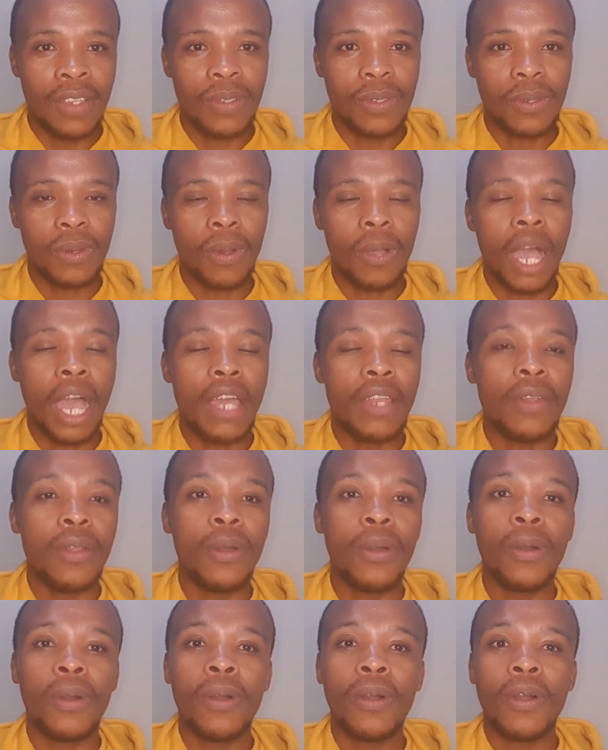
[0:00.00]
So I
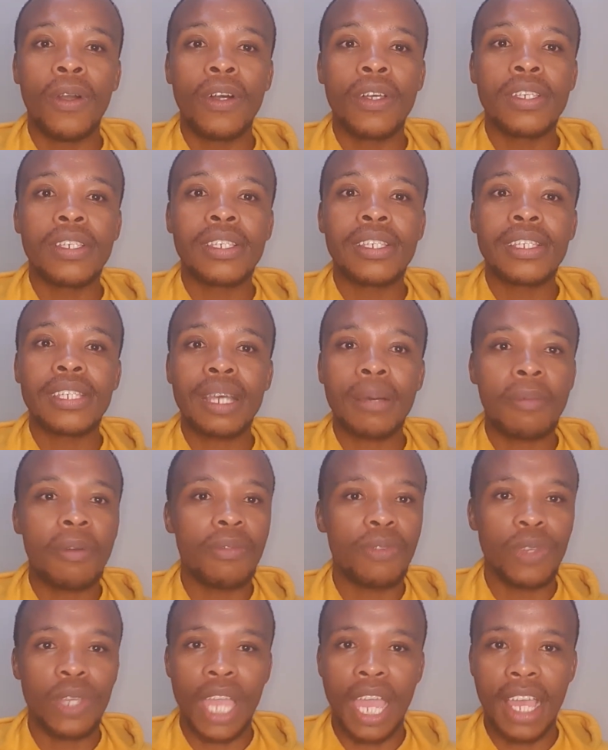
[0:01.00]
know some
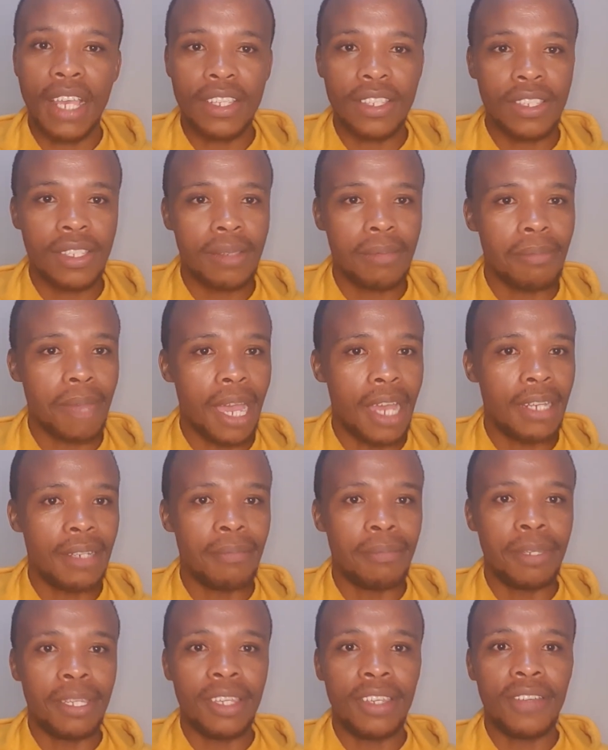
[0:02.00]
of you guys
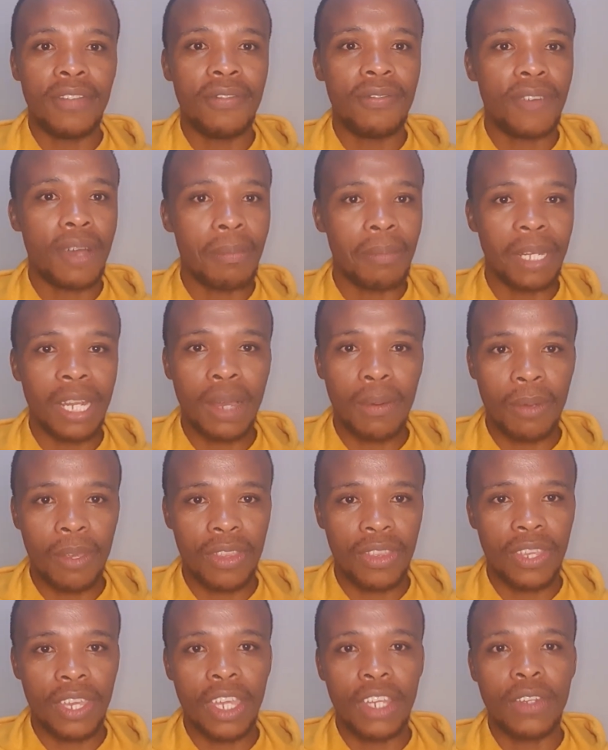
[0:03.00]
might be familiar
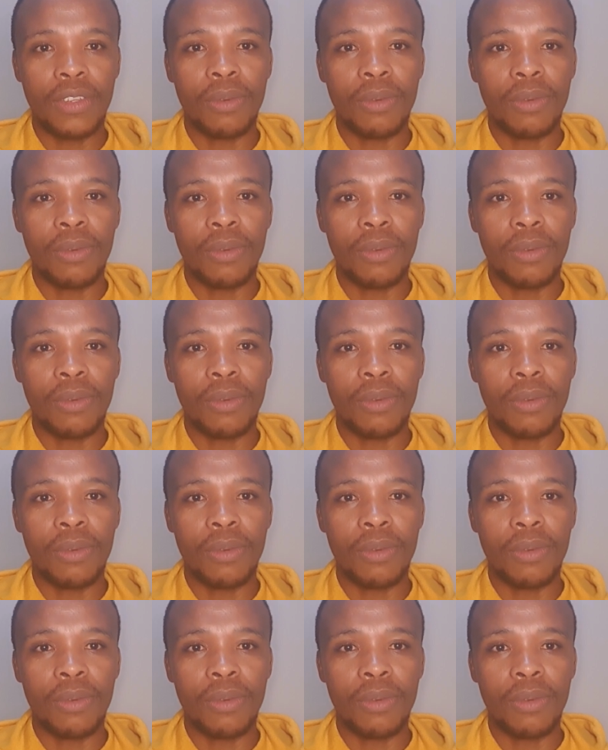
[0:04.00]
with it.